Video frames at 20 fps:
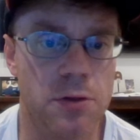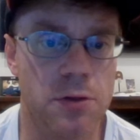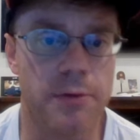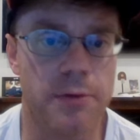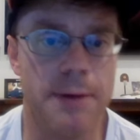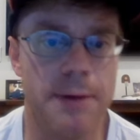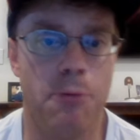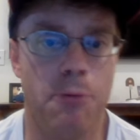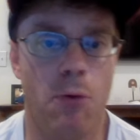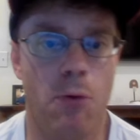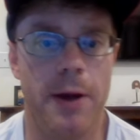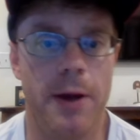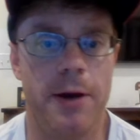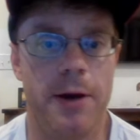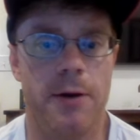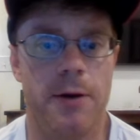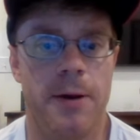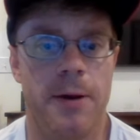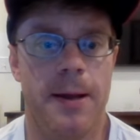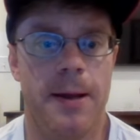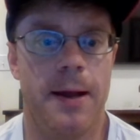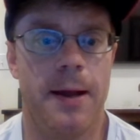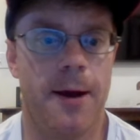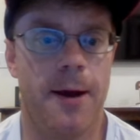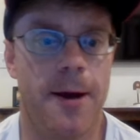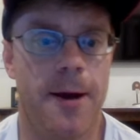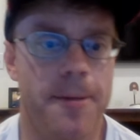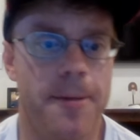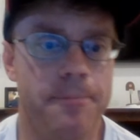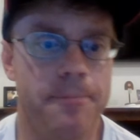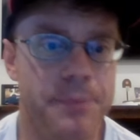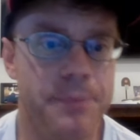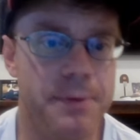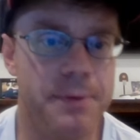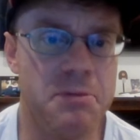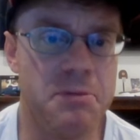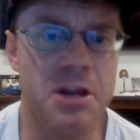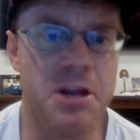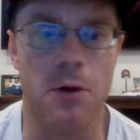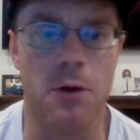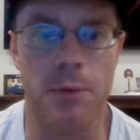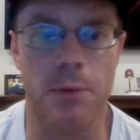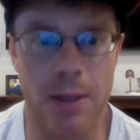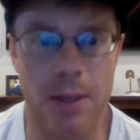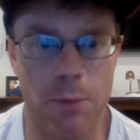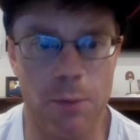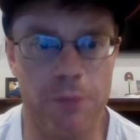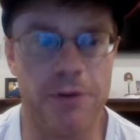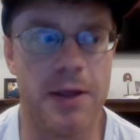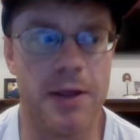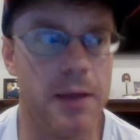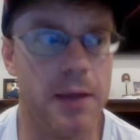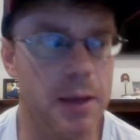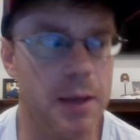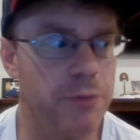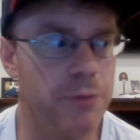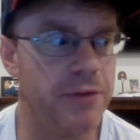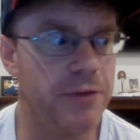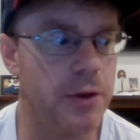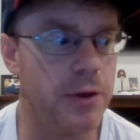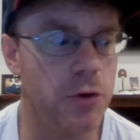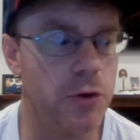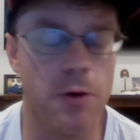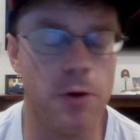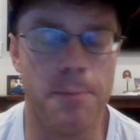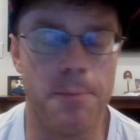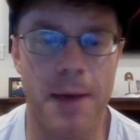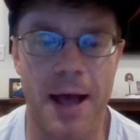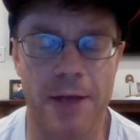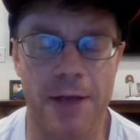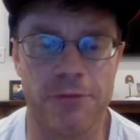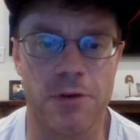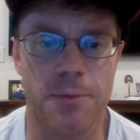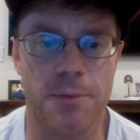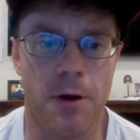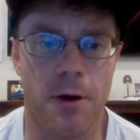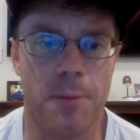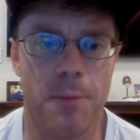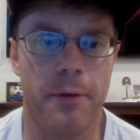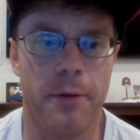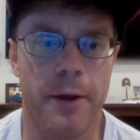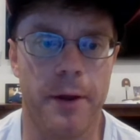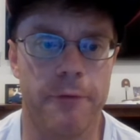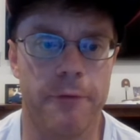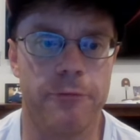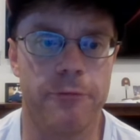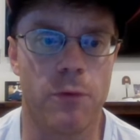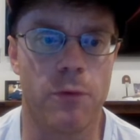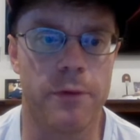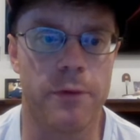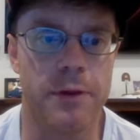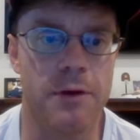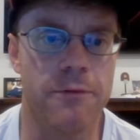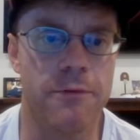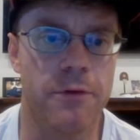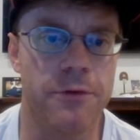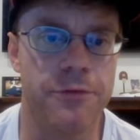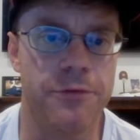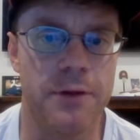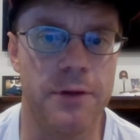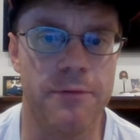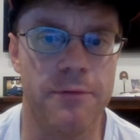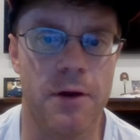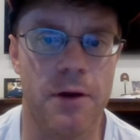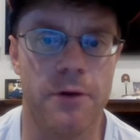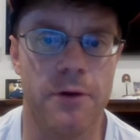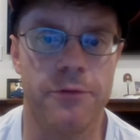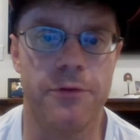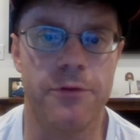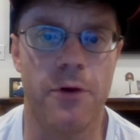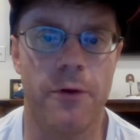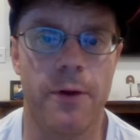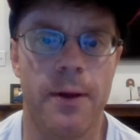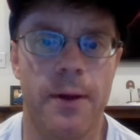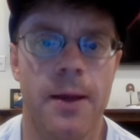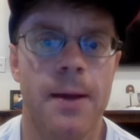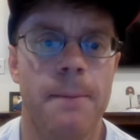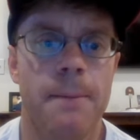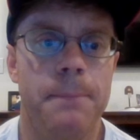the three-pointer. He was a good basketball player for the University of Arizona.